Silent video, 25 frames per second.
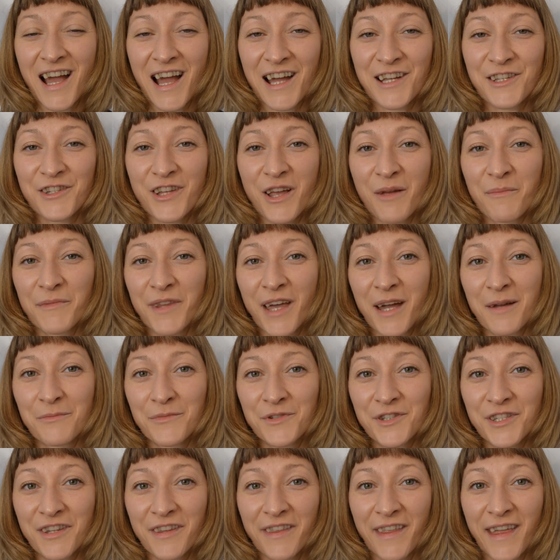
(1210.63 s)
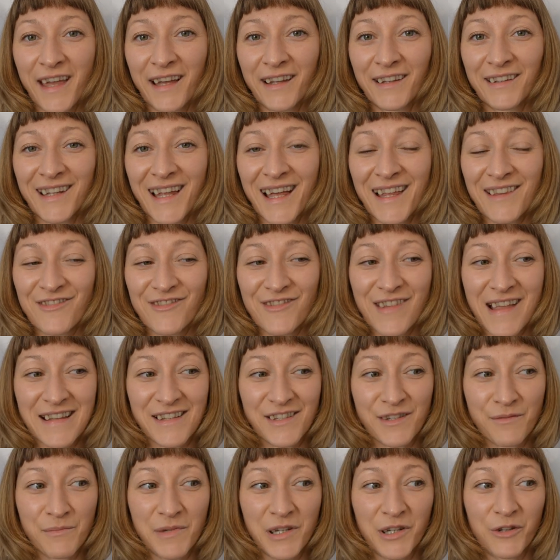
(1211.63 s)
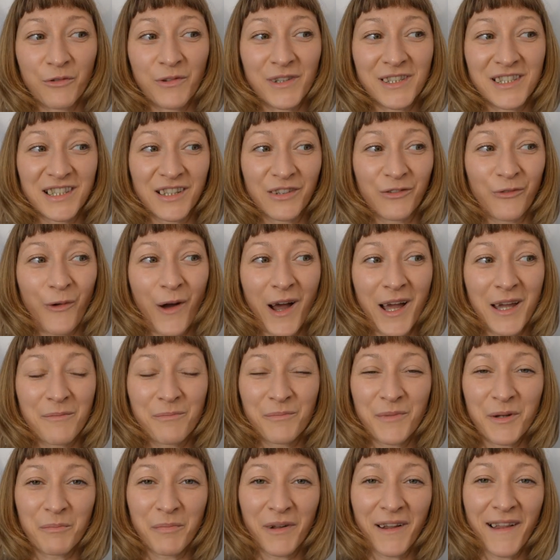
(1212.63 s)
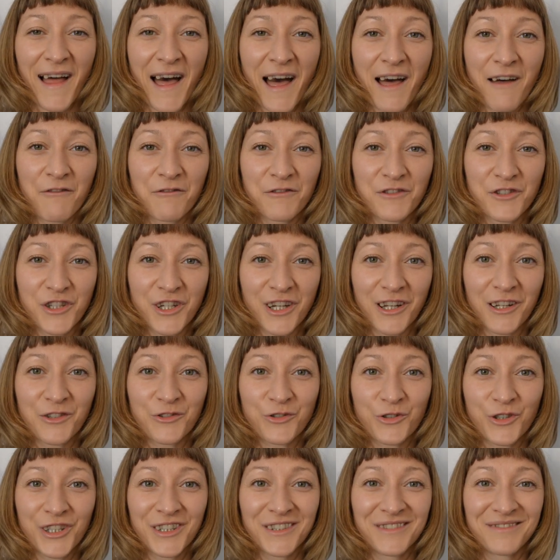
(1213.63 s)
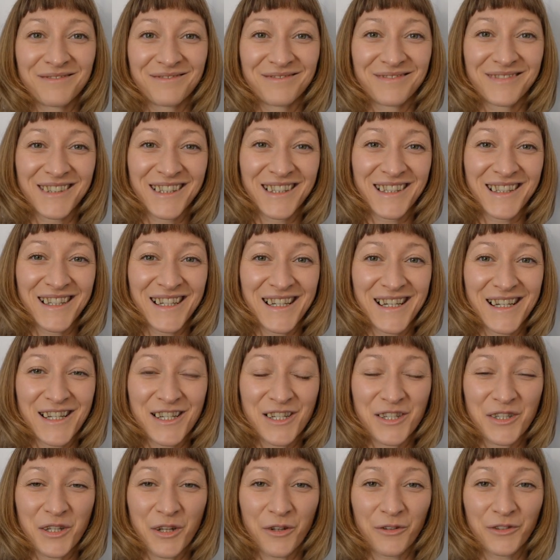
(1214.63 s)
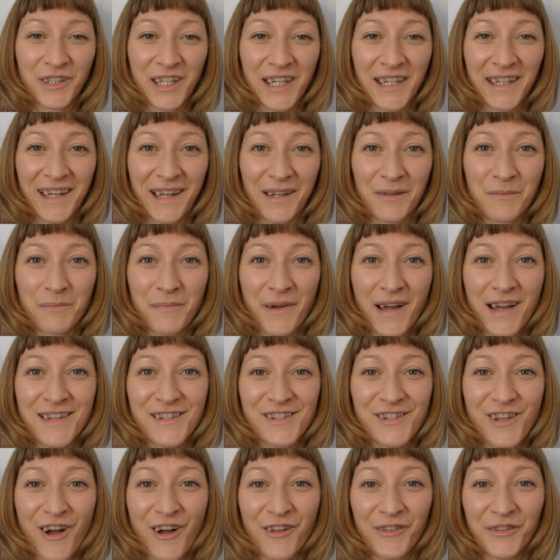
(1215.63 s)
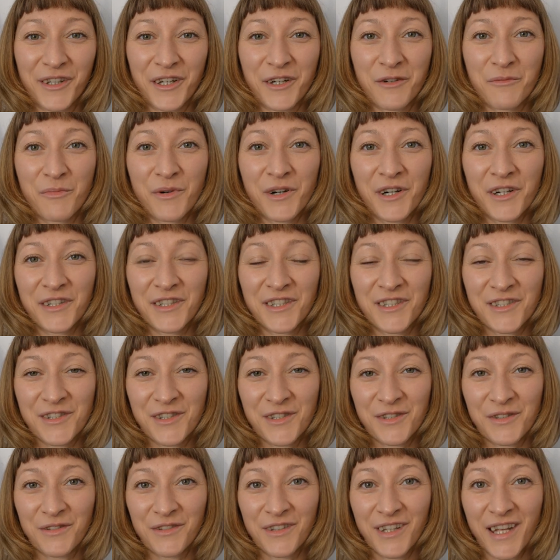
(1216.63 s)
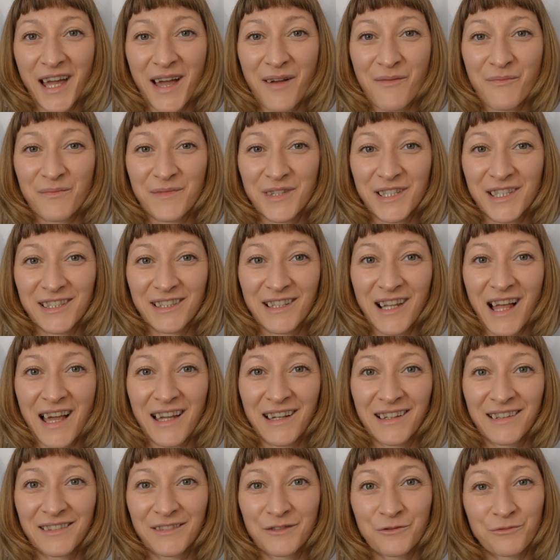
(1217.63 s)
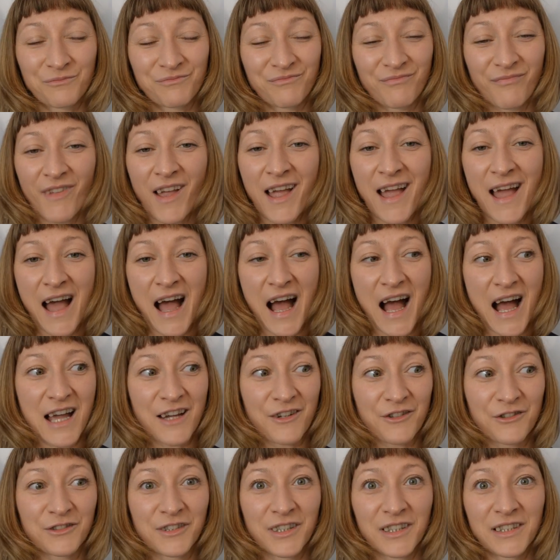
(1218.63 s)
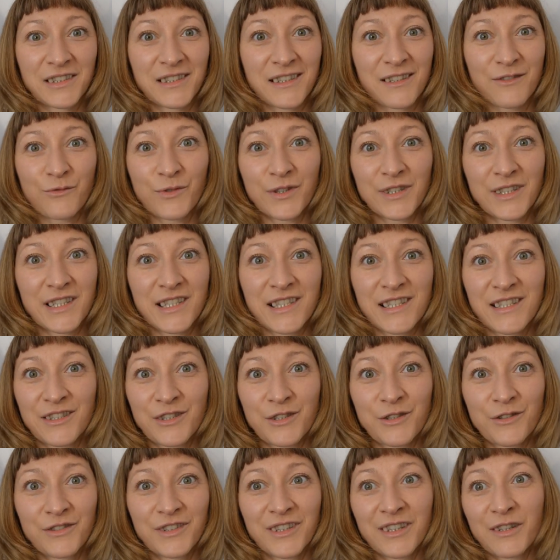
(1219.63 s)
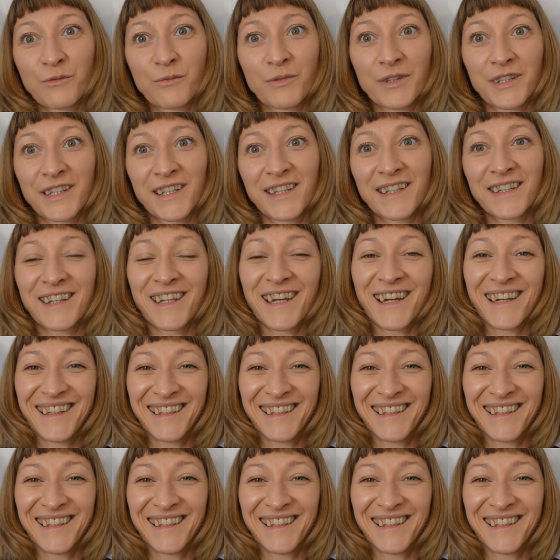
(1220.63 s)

I sometimes think that that's a big reason why people have children, so they can pass on their burdens to them. It's like, I couldn't deal with this, you deal with this.